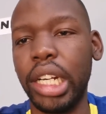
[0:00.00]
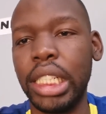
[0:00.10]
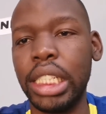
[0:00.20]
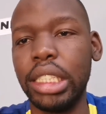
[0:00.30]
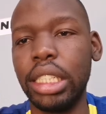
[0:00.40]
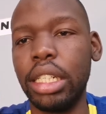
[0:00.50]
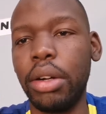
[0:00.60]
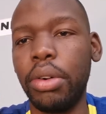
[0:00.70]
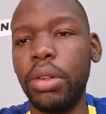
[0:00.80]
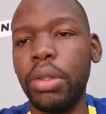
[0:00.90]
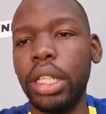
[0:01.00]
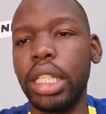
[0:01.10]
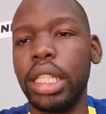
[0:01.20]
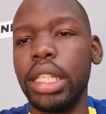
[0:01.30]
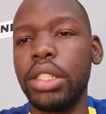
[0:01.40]
rejected around
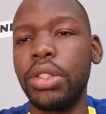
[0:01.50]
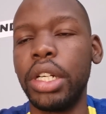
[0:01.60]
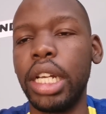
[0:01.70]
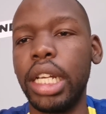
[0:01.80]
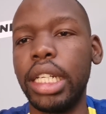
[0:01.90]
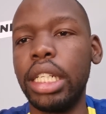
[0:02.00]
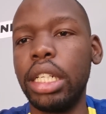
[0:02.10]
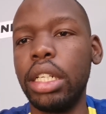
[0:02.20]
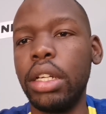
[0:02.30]
this trend line,